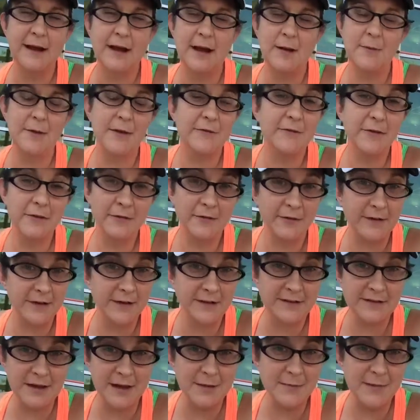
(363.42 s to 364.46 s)
and feel free
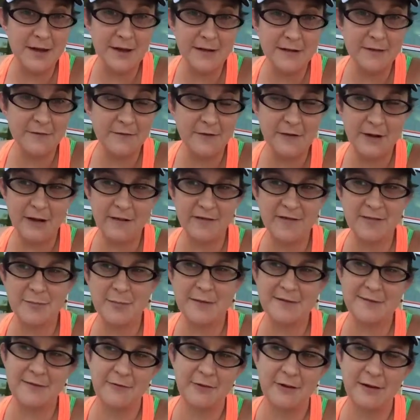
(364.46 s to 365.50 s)
to chime in if you have
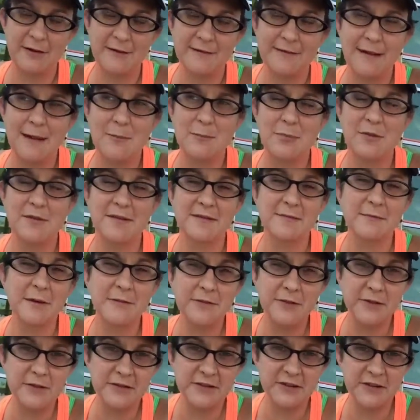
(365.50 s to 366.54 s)
specific examples.
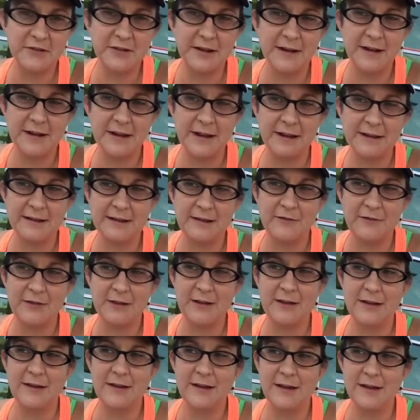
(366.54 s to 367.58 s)
Revenue generating
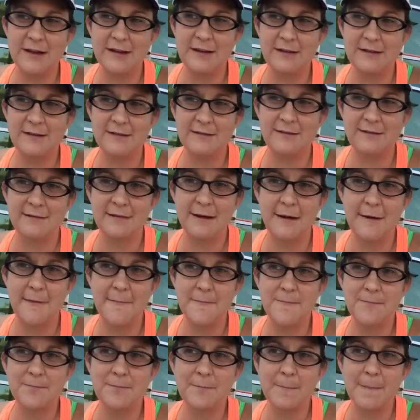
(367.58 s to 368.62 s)
activity is
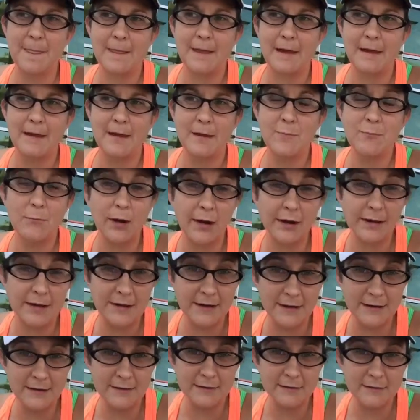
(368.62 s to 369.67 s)

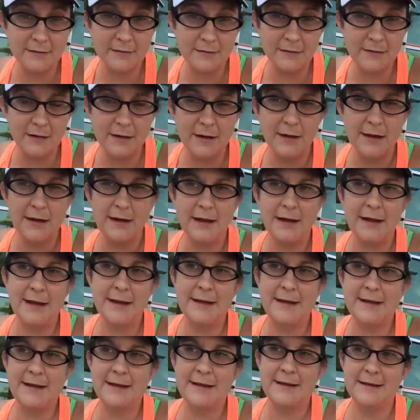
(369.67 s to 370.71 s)
marketing.
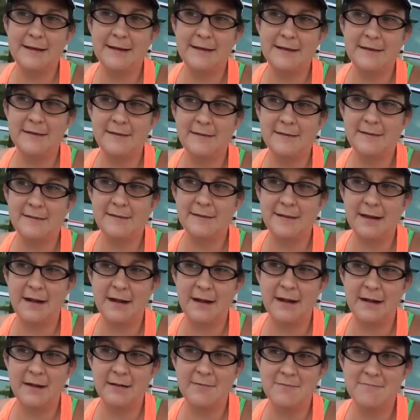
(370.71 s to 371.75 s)
It is
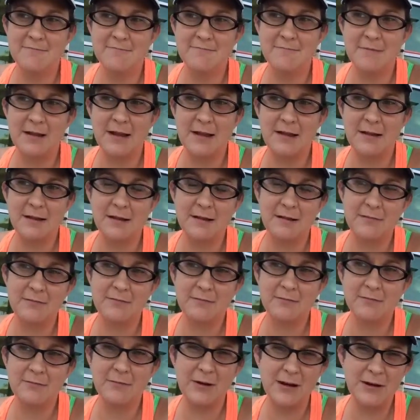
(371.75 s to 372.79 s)

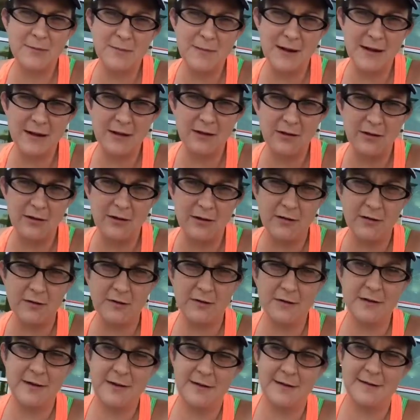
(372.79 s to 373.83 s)
what you may
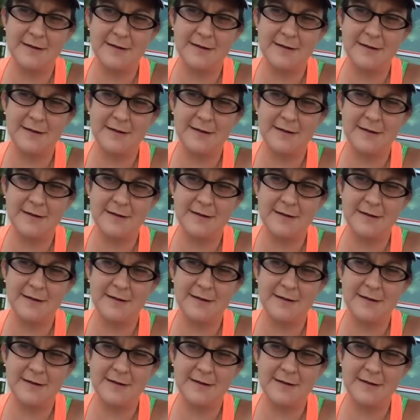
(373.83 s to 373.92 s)
call,